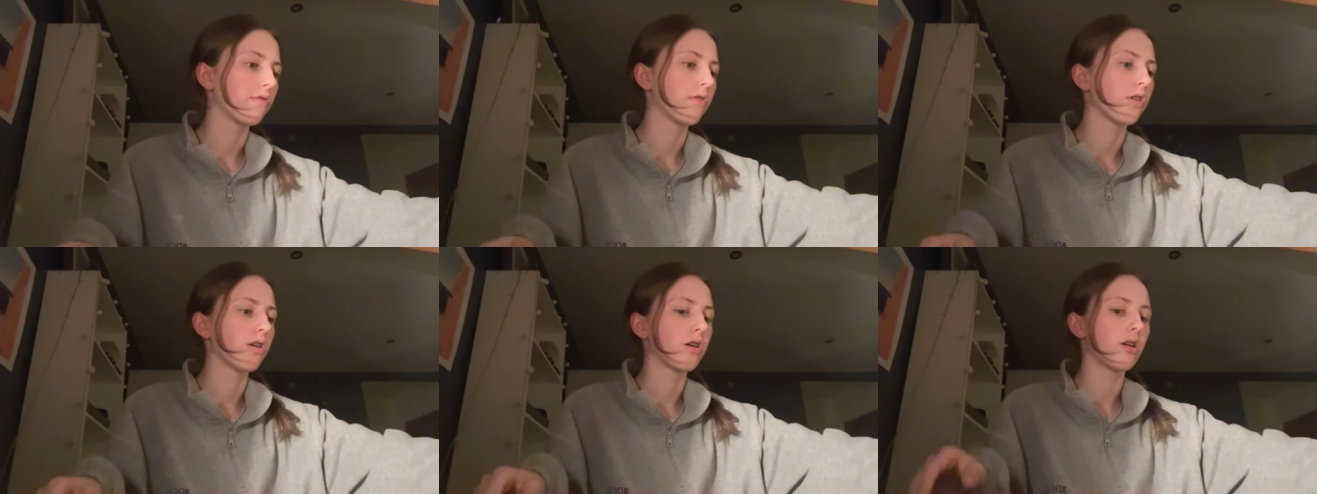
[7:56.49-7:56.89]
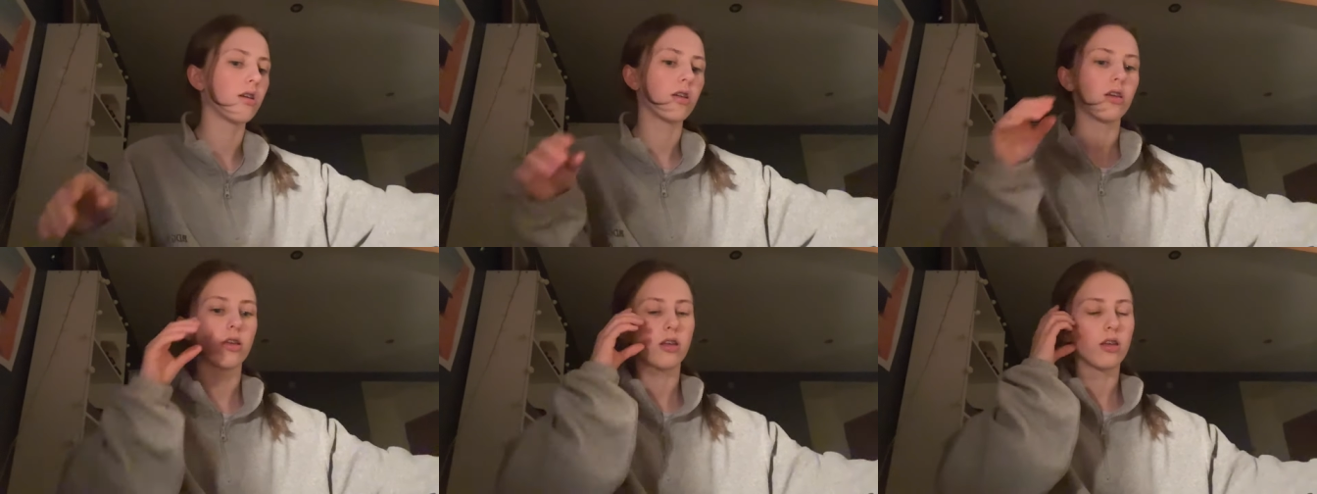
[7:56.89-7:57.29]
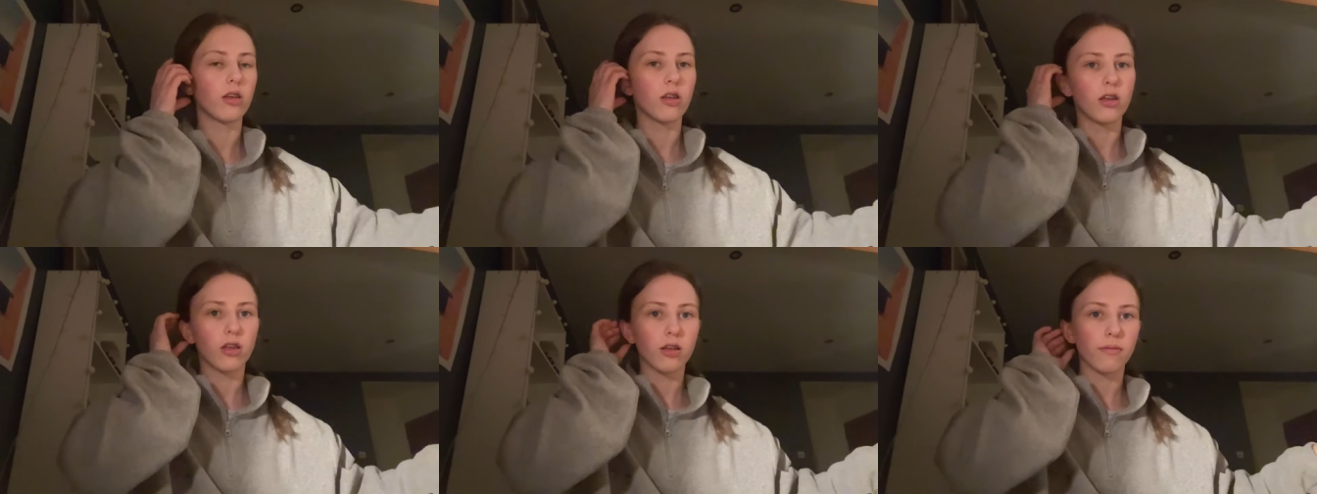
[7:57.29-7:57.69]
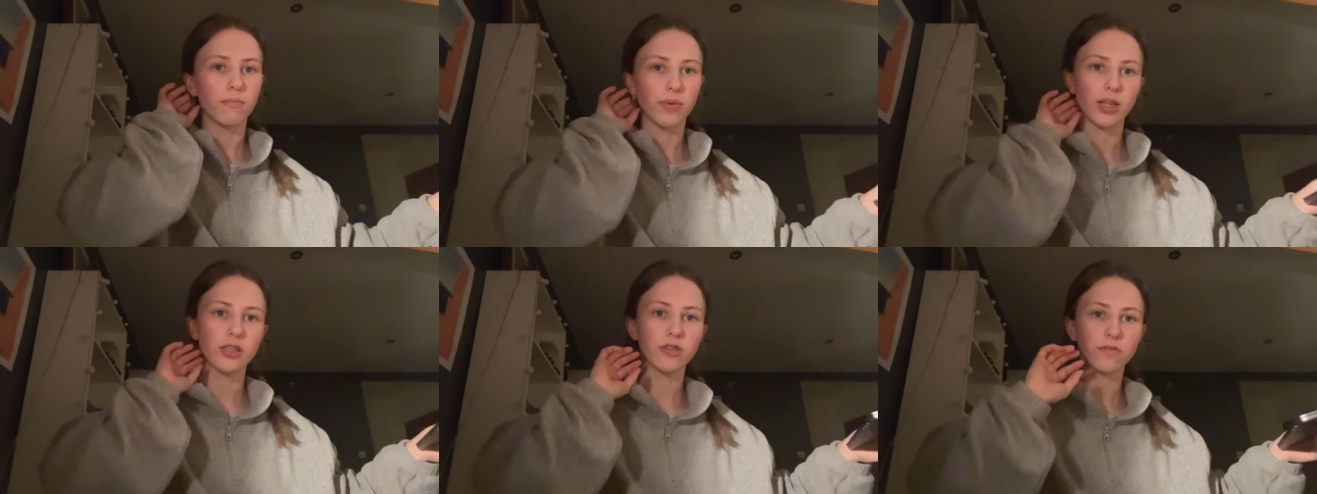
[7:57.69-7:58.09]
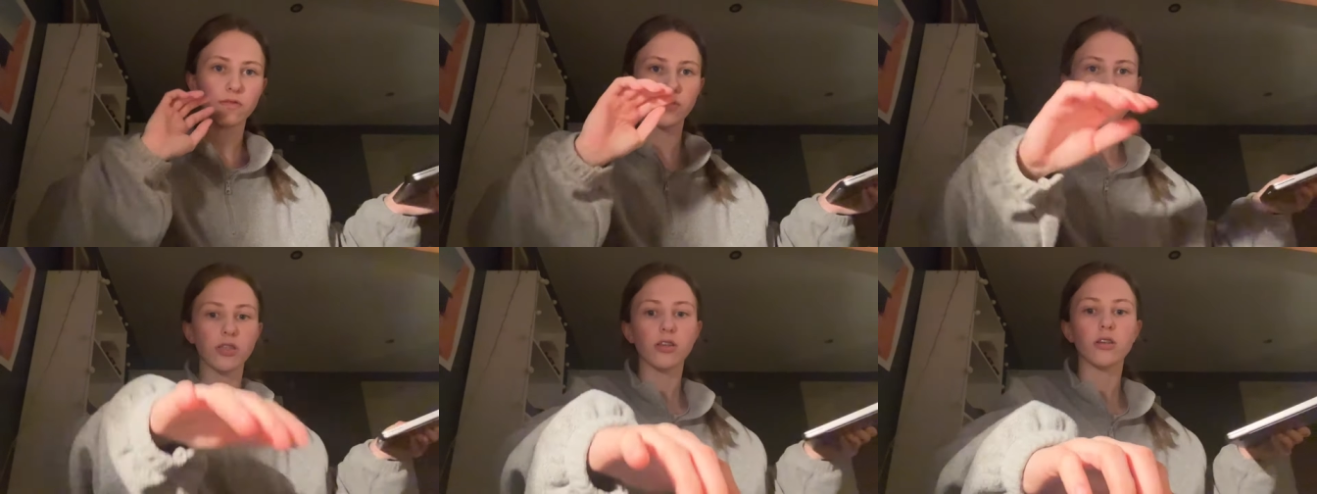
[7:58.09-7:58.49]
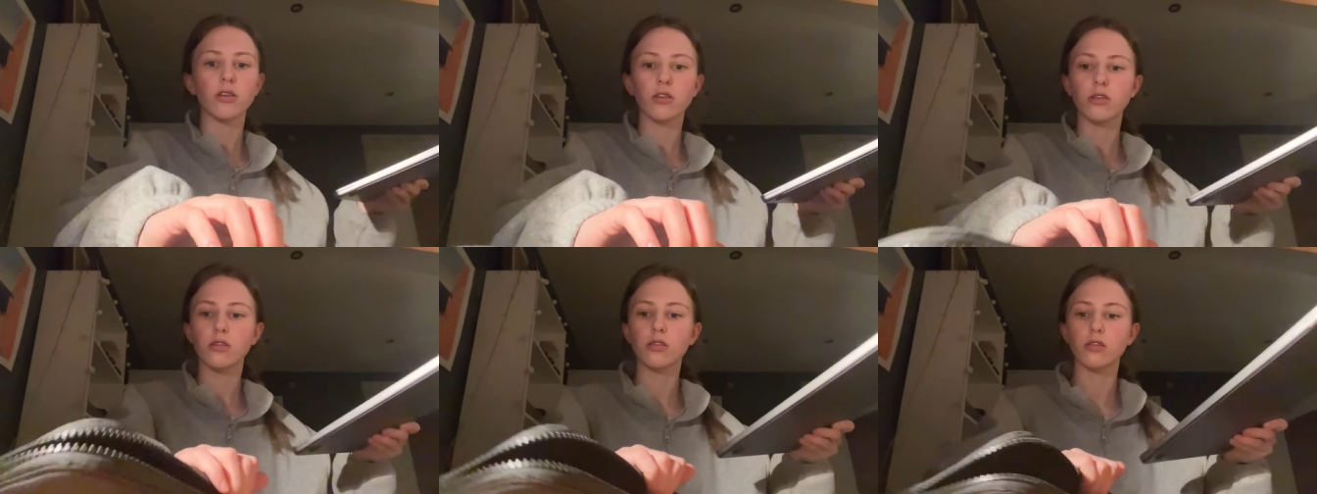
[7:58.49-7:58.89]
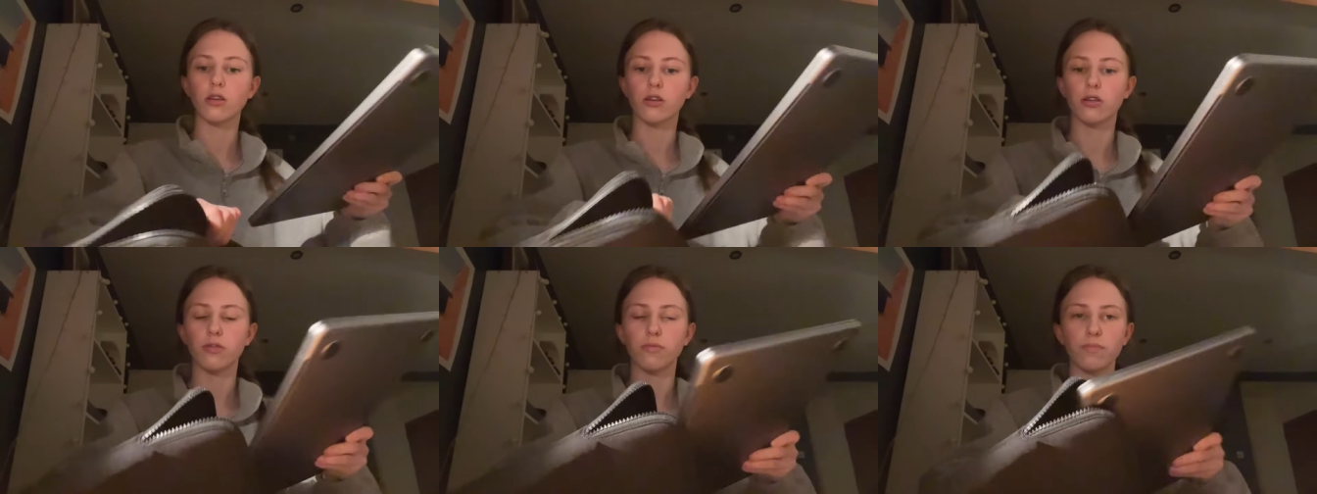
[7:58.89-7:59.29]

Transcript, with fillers: for maths and physics. Um,